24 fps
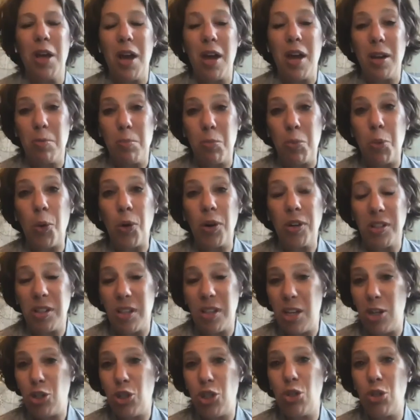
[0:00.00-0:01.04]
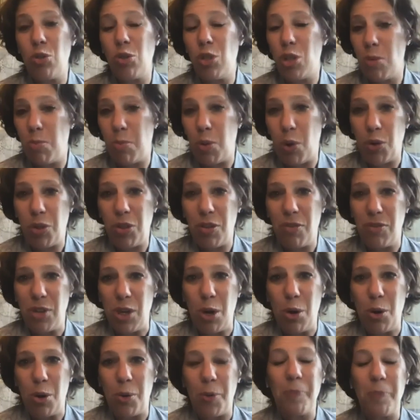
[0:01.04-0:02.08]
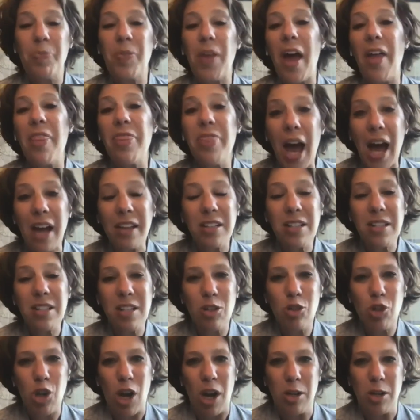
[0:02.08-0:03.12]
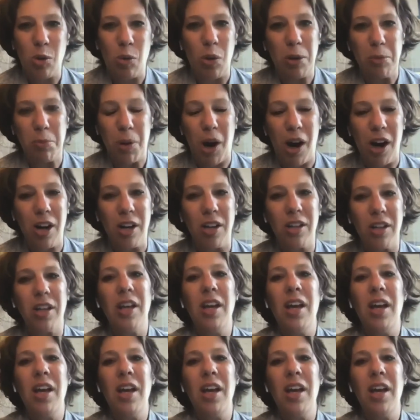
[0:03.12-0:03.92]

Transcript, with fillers: and important issue to both of you. And that's the genuine part.